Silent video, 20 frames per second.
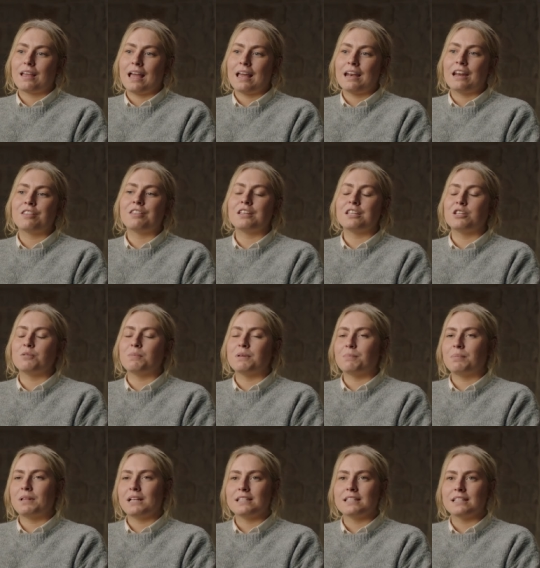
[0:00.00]
and I think you'd be
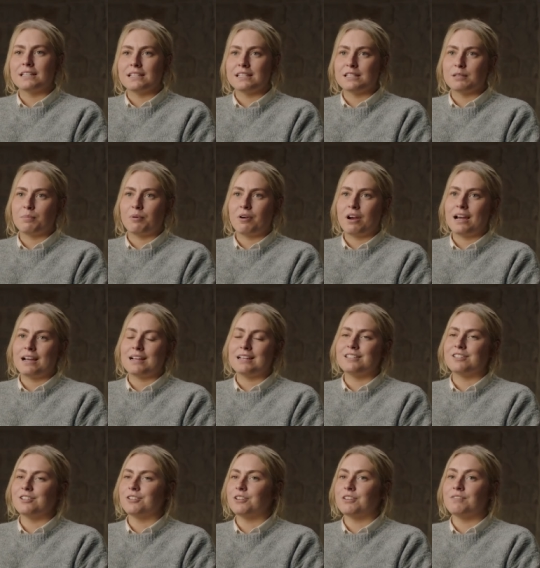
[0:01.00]
pleasantly
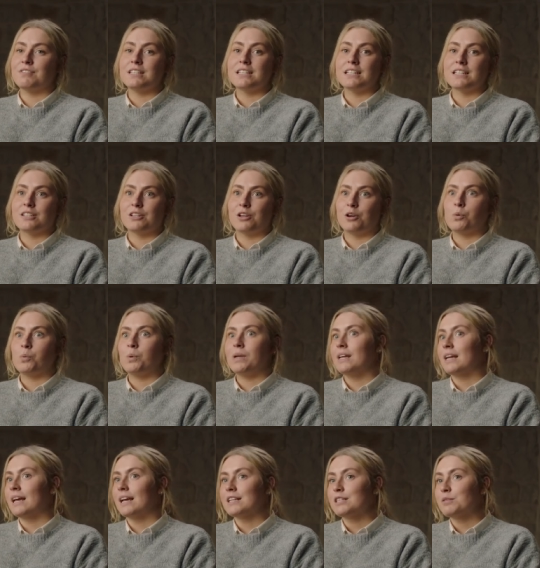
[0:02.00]
surprised, you know, if you did a
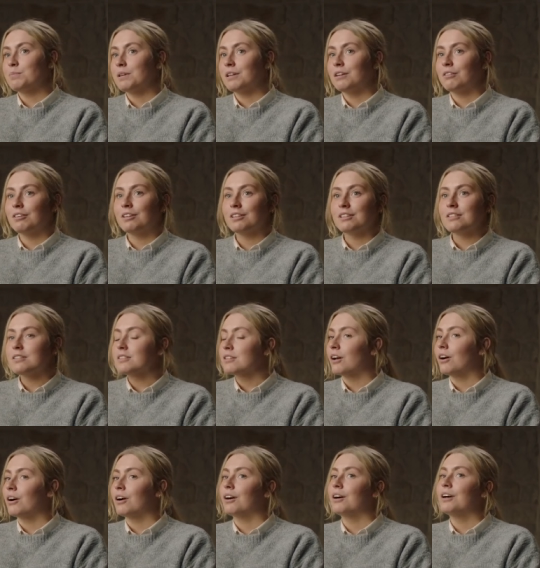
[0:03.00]
week experience
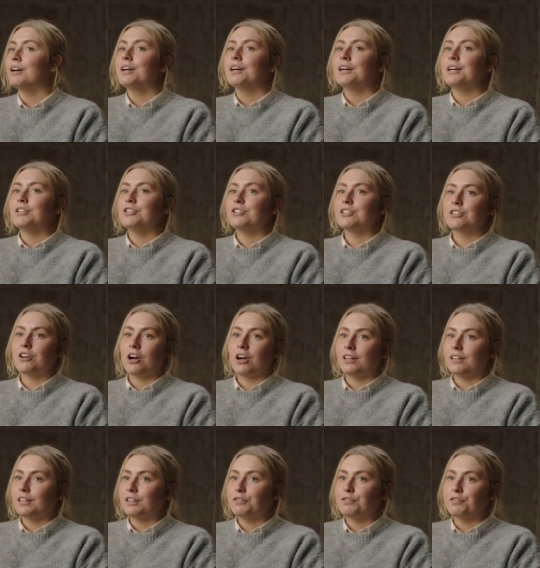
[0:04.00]
or just got a
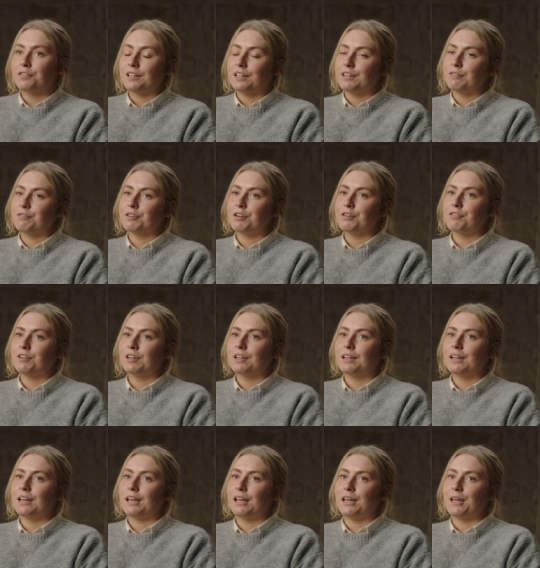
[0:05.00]
little flavour of
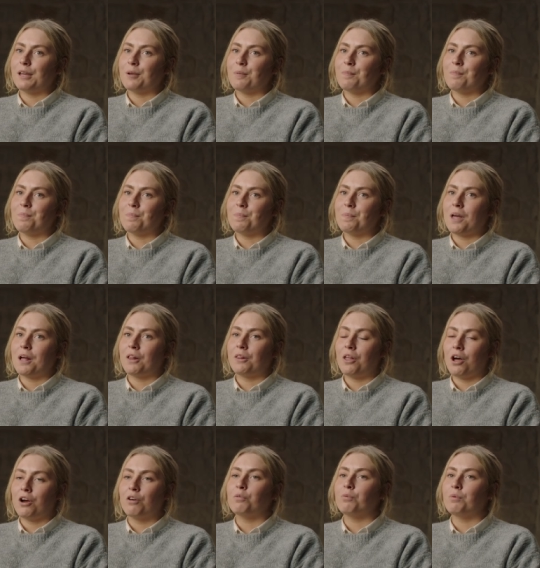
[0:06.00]
it, um, a
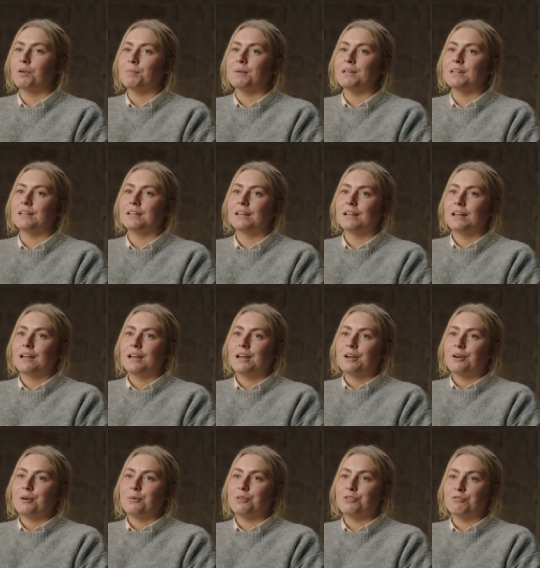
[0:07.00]
lot of women
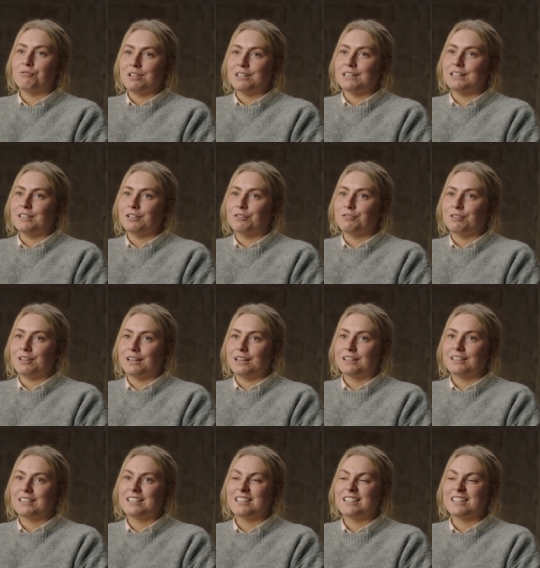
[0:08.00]
would really love it
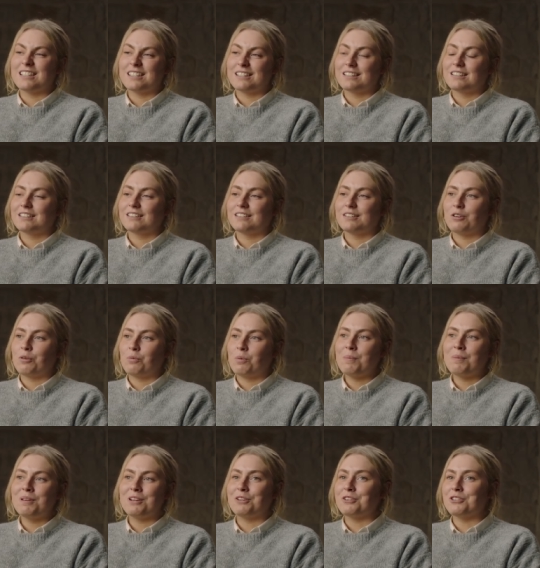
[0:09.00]
because
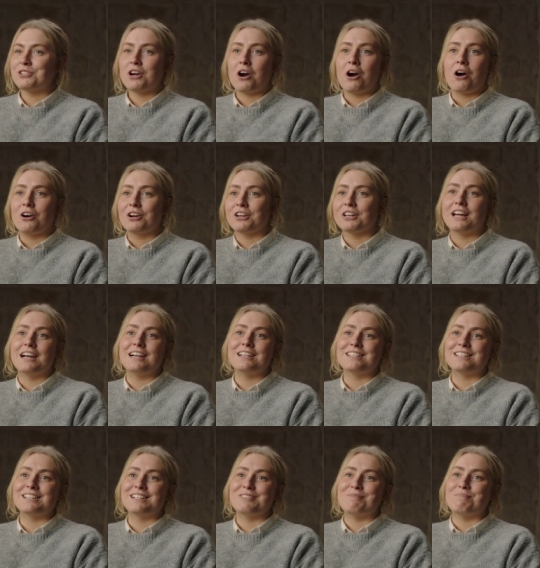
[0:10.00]
women are good at
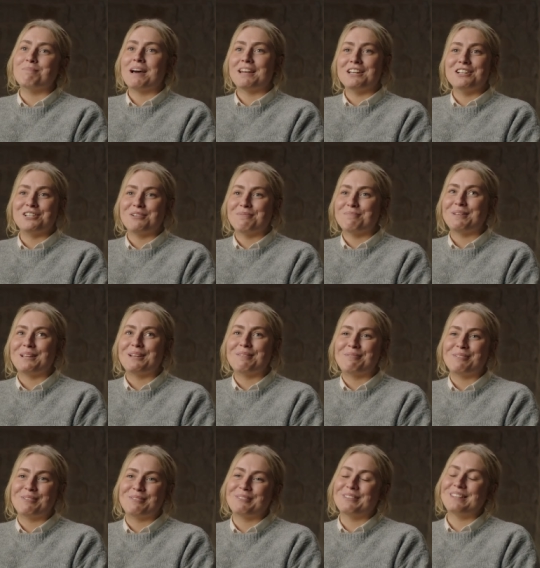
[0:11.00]
organising and managing
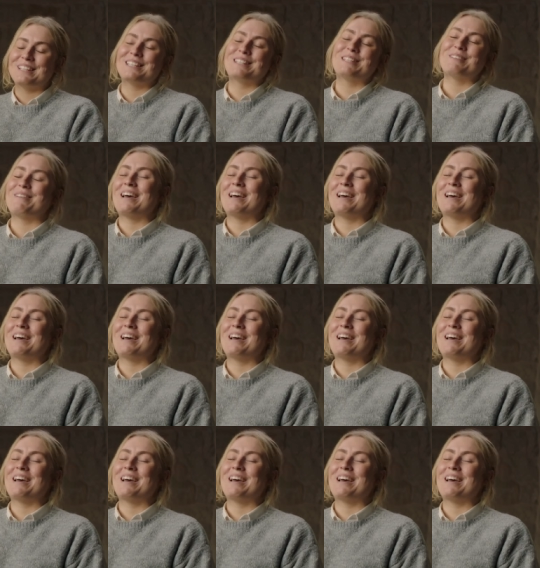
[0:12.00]
people. It's the